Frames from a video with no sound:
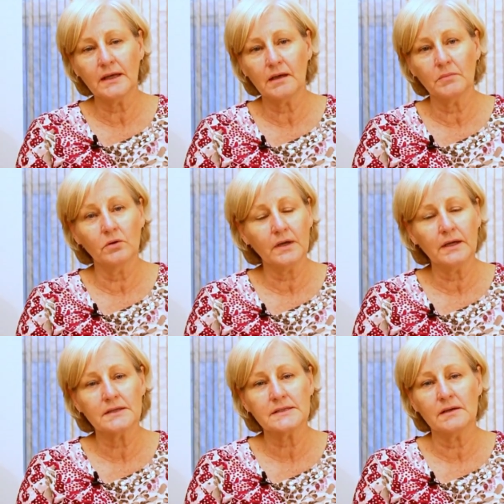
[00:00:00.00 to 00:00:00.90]
keep
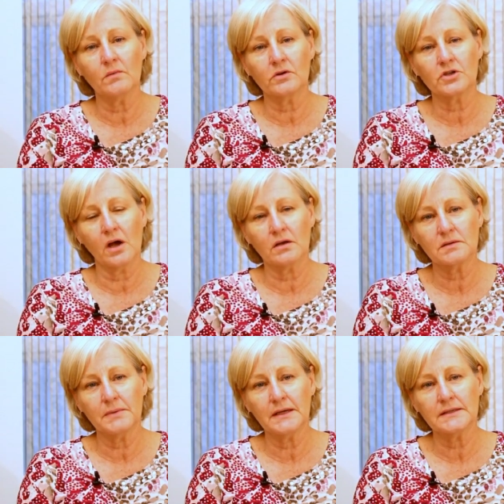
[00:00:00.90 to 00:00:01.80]
looking to see what trials
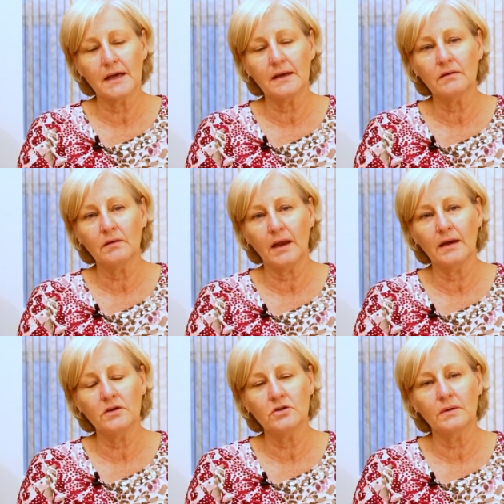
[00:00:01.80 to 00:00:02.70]
are being done,
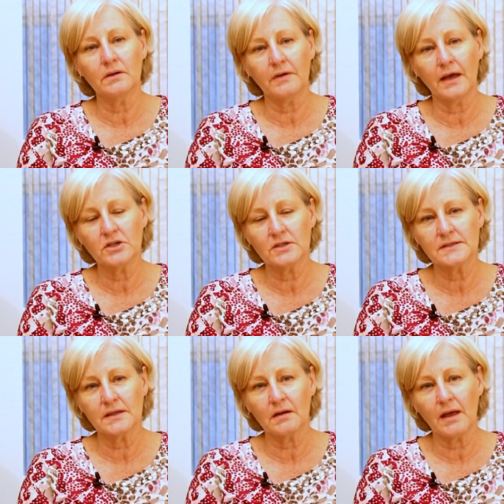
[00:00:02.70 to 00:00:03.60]
any new
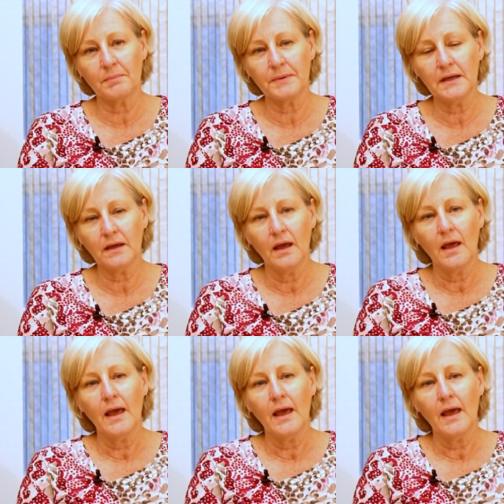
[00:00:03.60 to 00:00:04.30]
innovations that are happening.